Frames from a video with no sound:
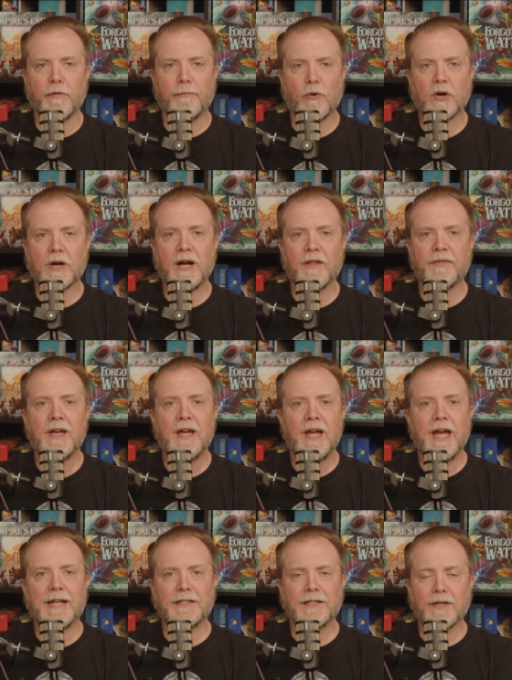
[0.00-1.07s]
Morgoth
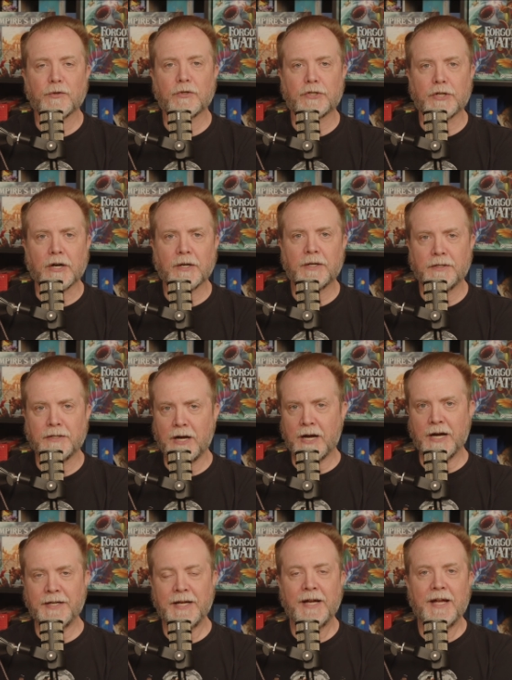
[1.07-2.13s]
and another dark
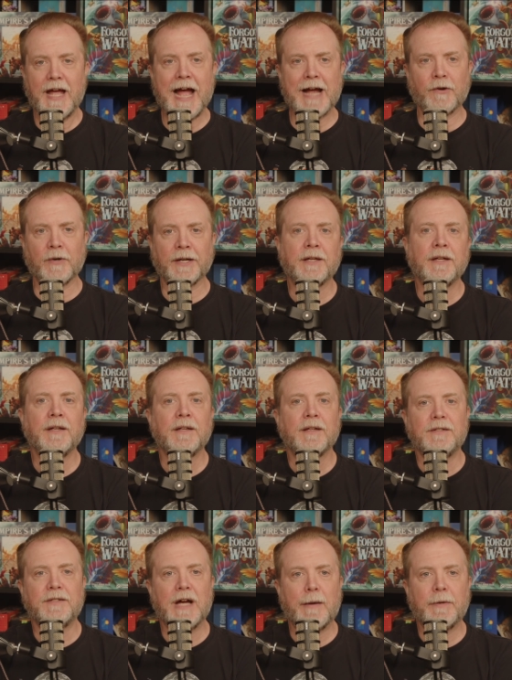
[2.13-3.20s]
god, Agric,
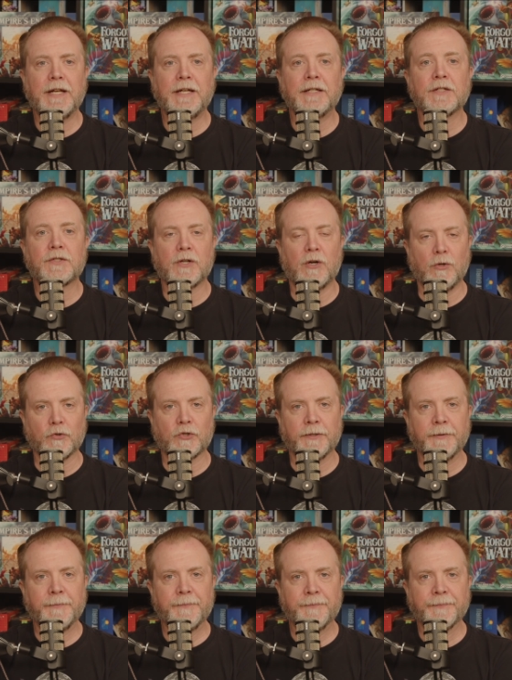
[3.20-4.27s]
dominating its
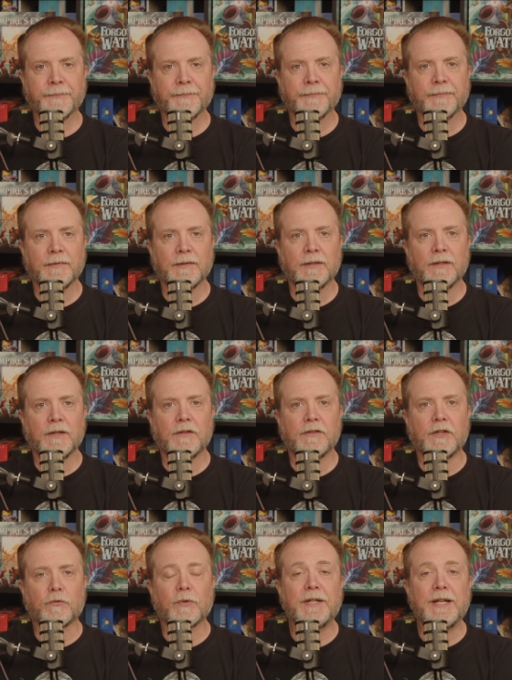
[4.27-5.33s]
culture. The
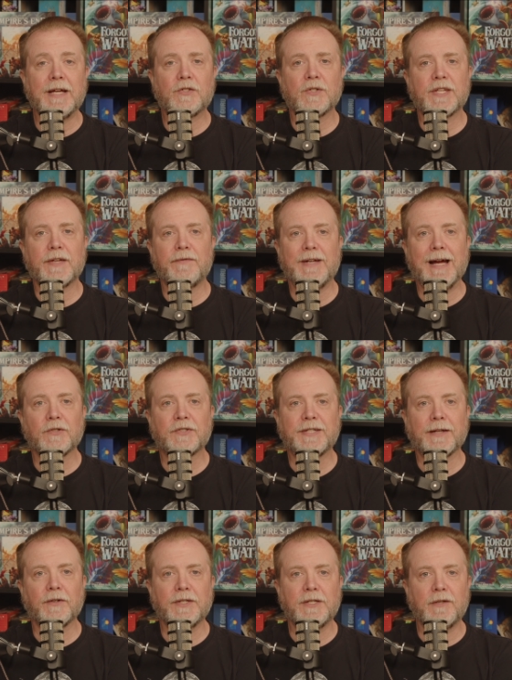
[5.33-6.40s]
three nations have now
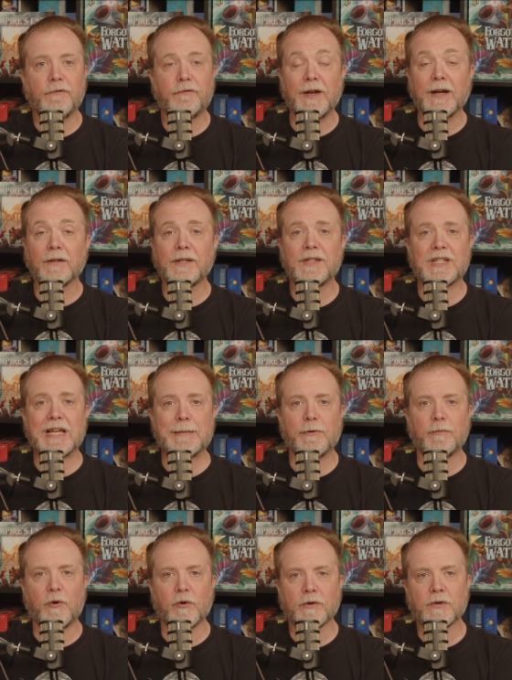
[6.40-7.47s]
settled into fairly stable
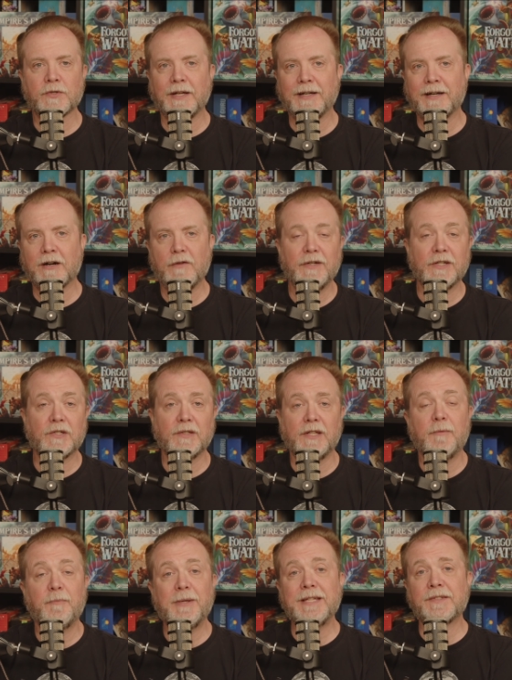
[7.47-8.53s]
borders and are officially
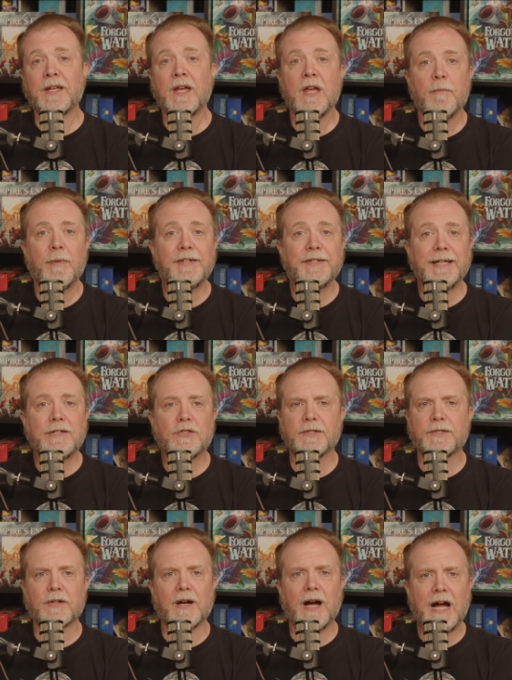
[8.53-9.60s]
at peace, but tensions
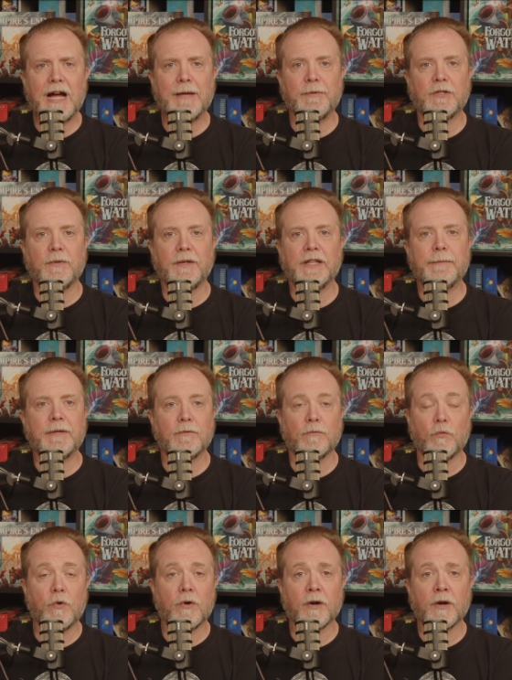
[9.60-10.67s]
are high between them and
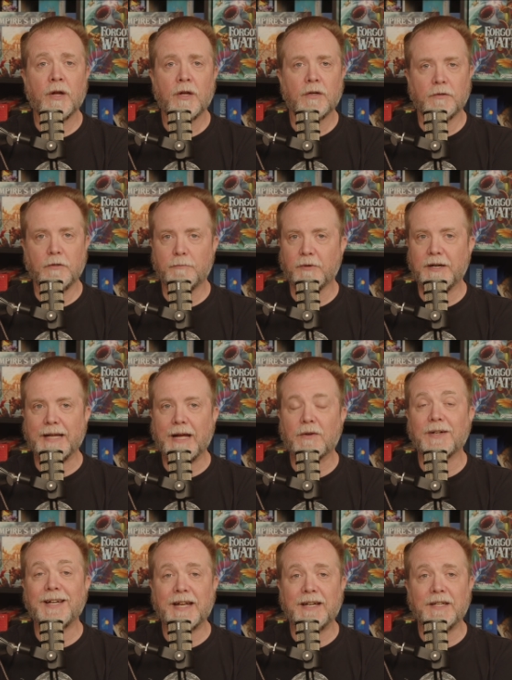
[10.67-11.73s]
war could break out
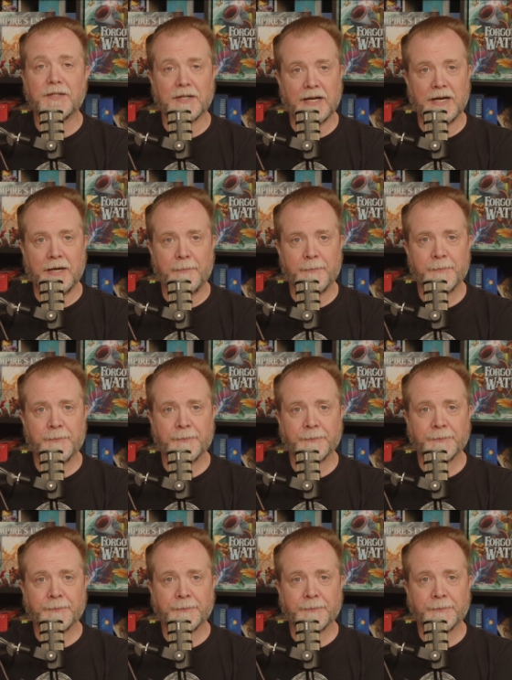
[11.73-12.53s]
at any time.